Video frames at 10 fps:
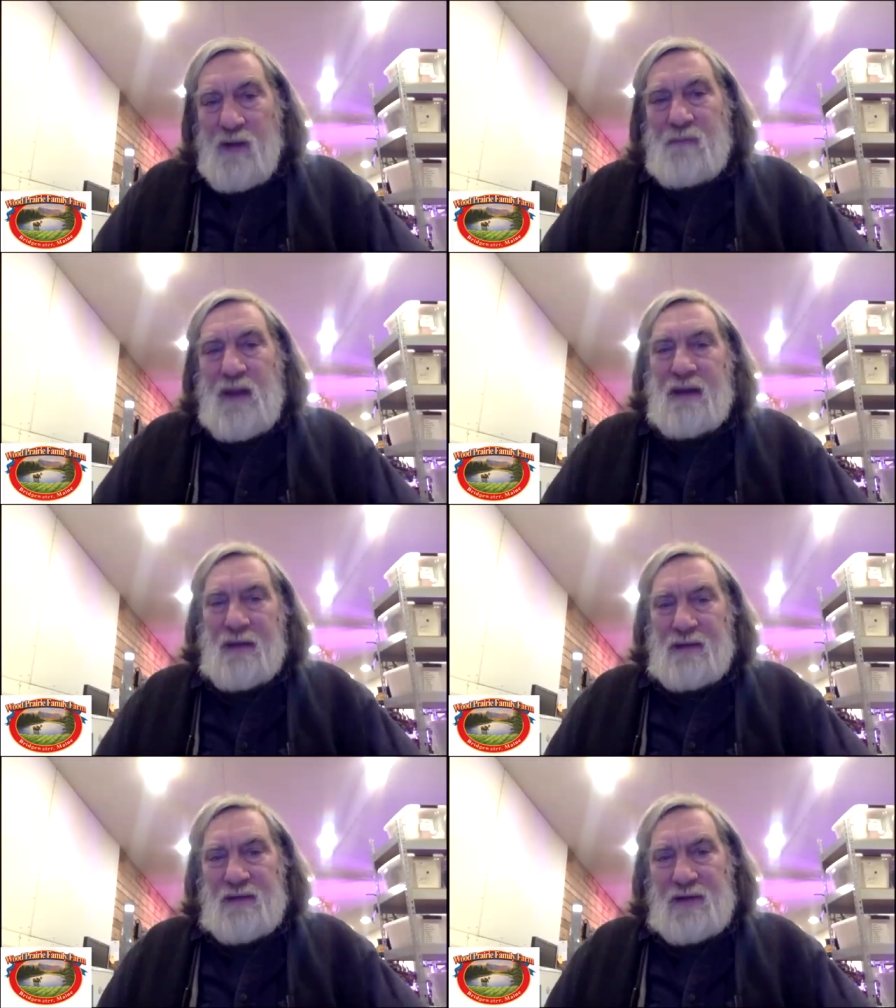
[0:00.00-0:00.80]
Then
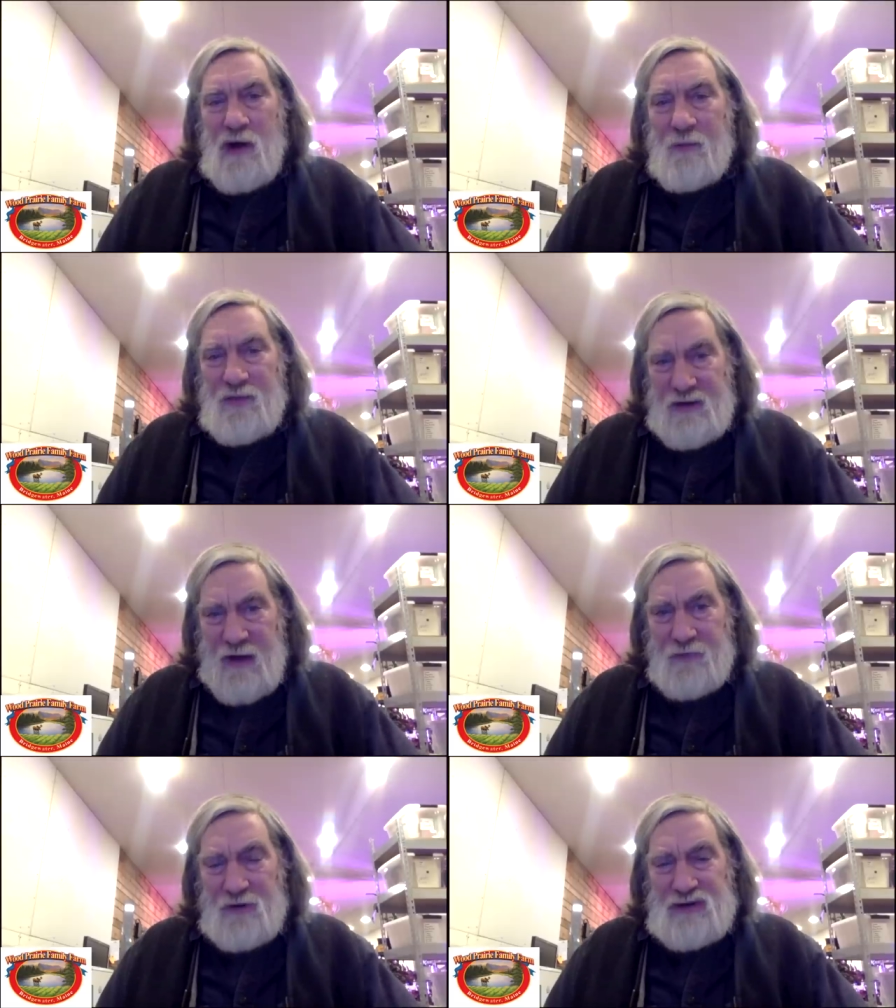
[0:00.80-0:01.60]
we immediately
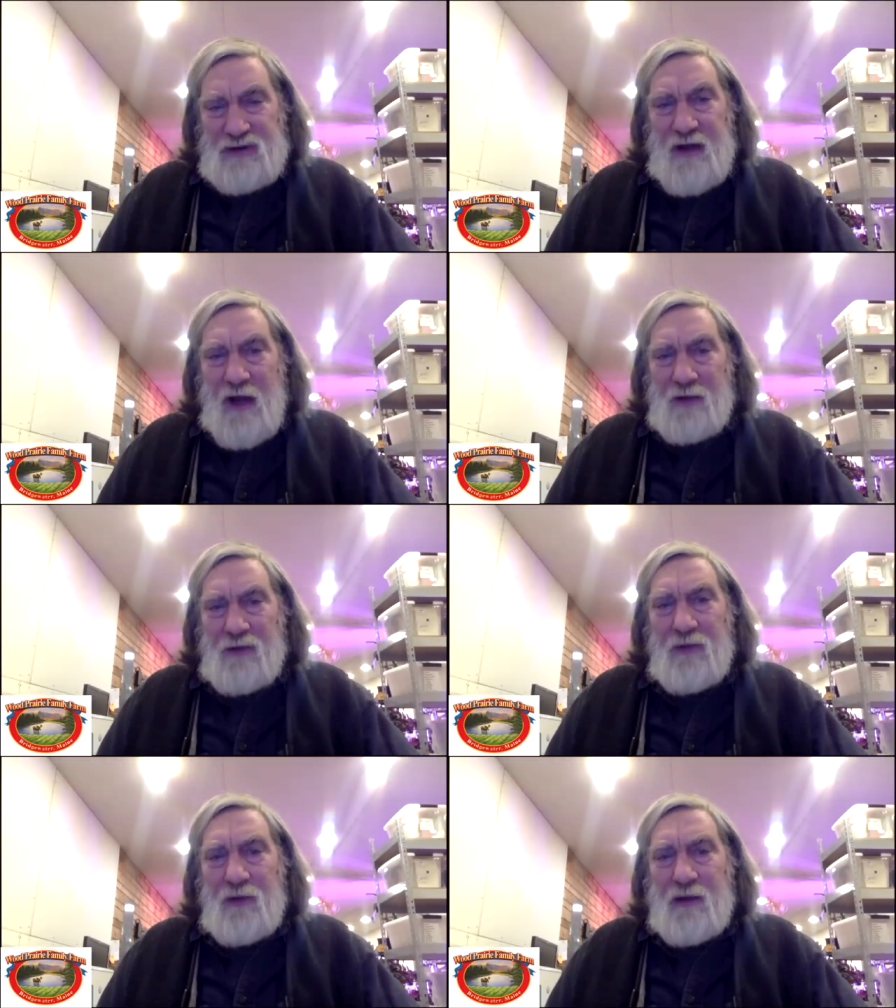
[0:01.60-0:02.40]
drop the
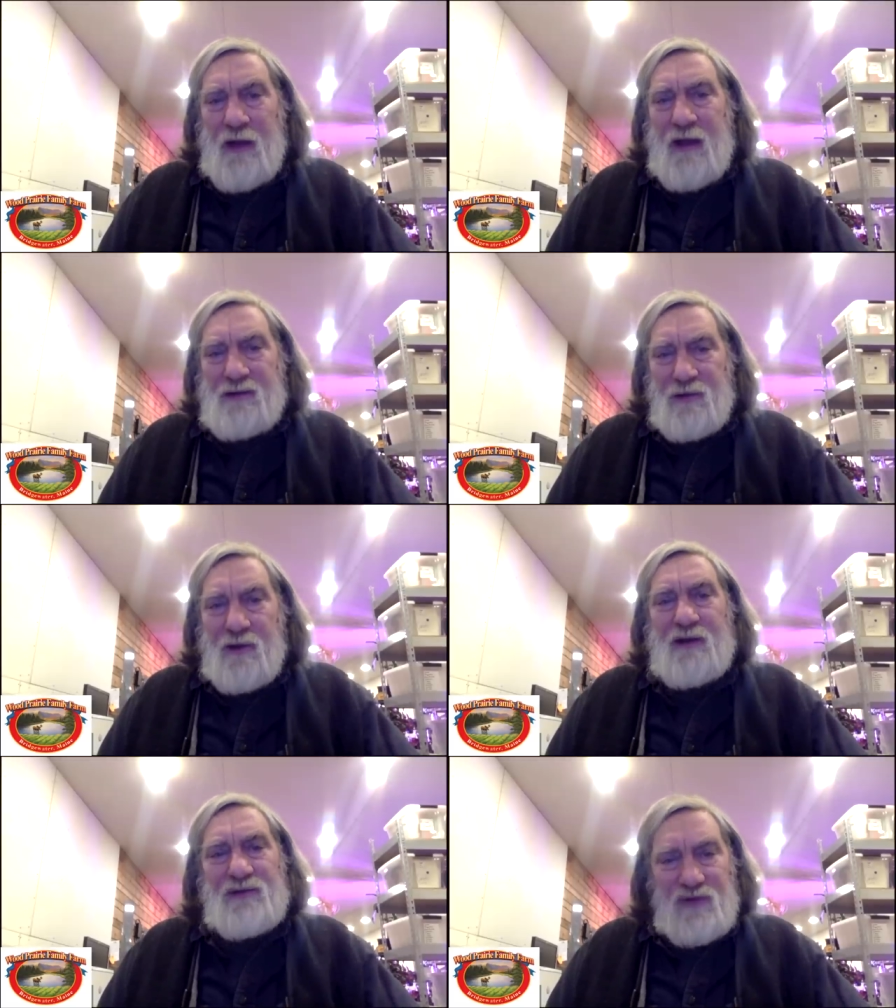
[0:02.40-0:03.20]
temperature down to
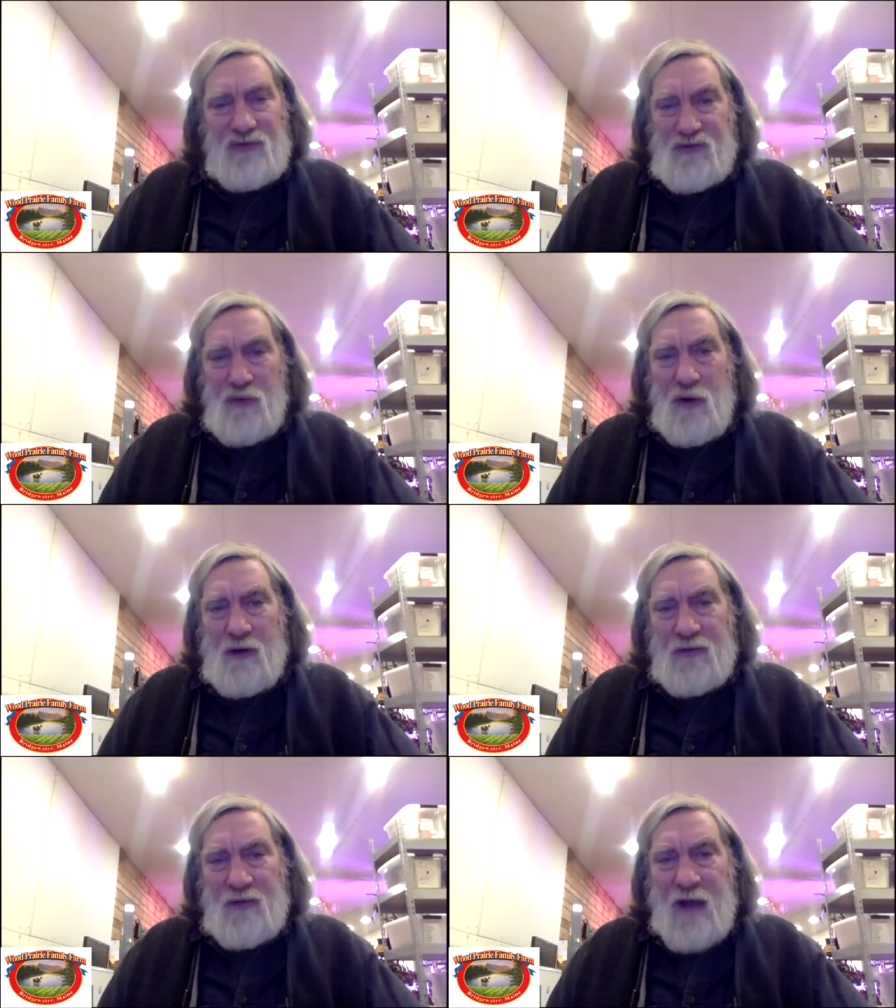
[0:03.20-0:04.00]
38 degrees
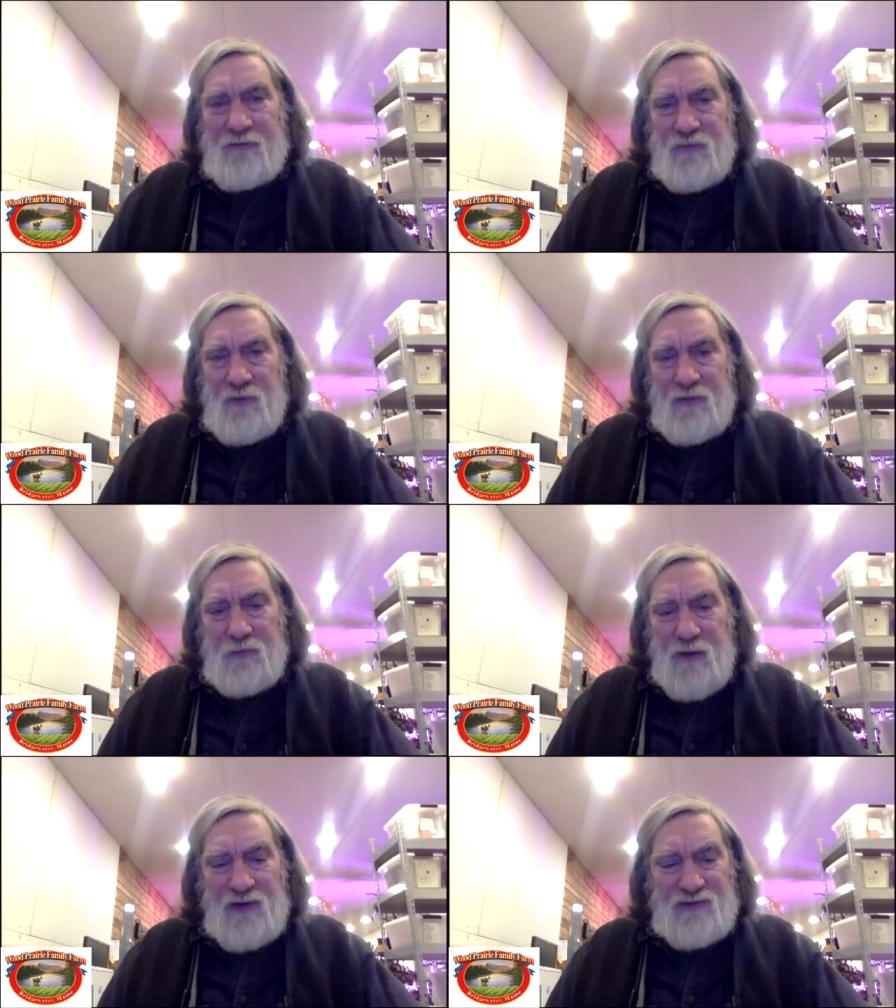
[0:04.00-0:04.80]
and store it at
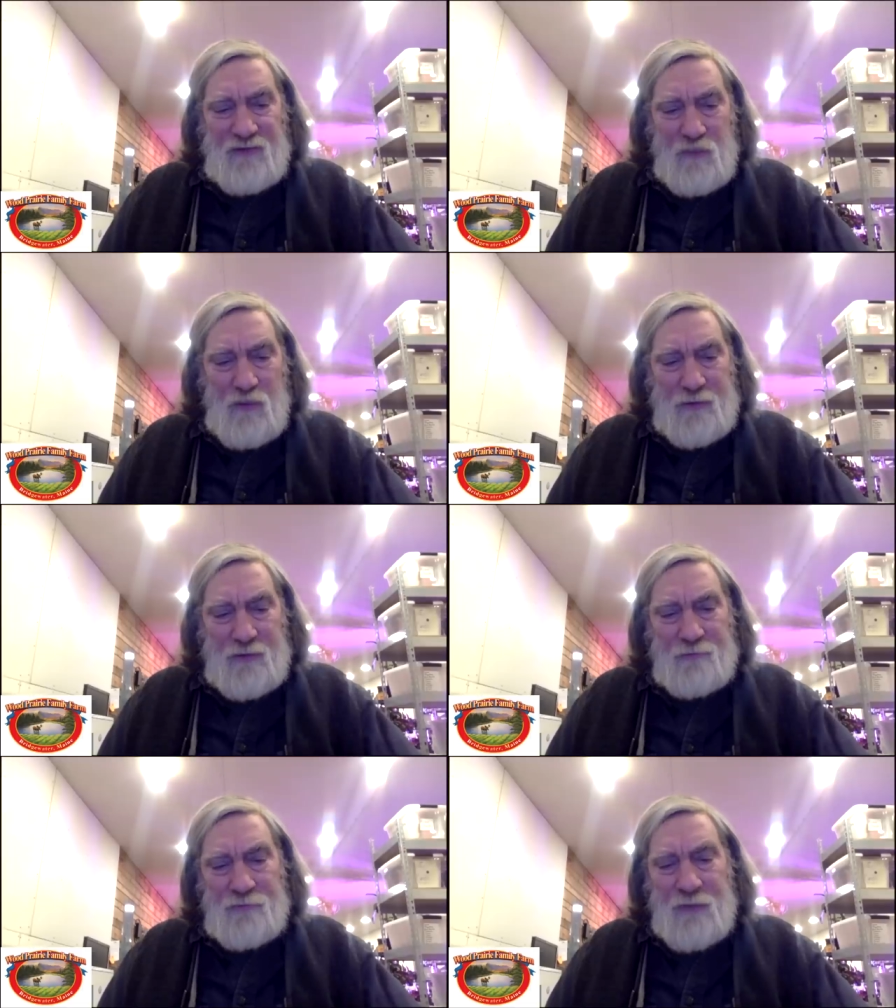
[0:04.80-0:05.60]
that for the rest
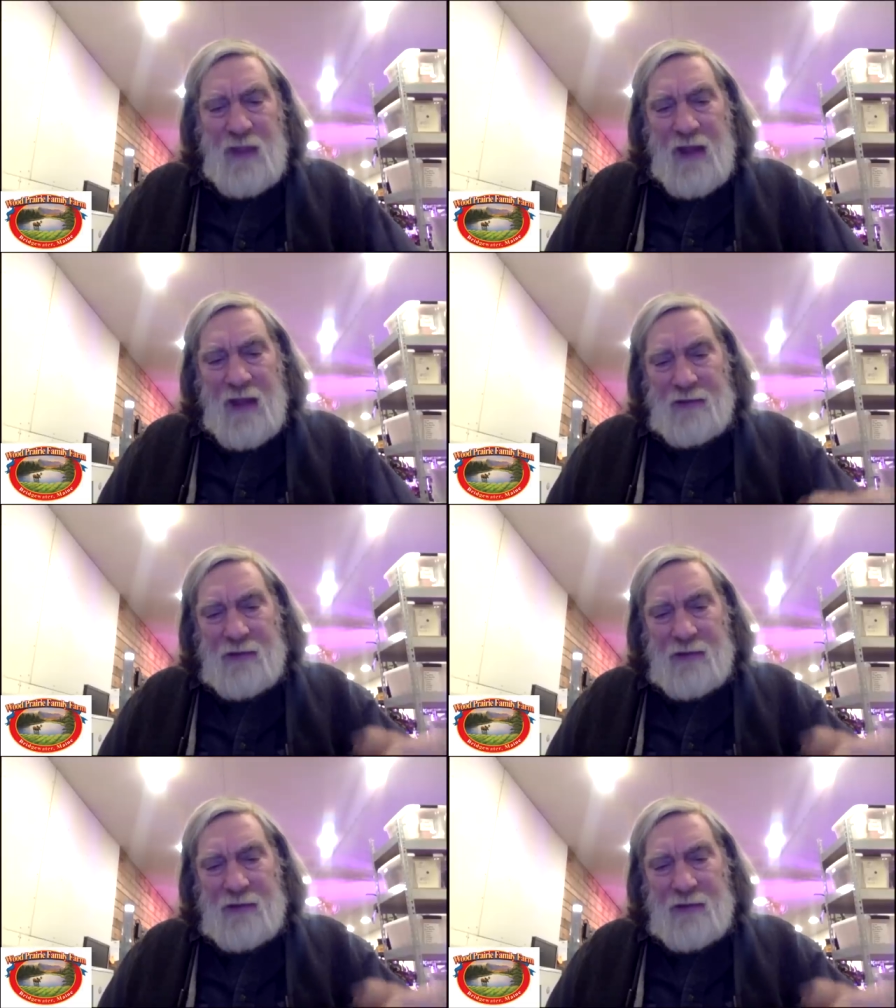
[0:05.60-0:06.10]
of the winter.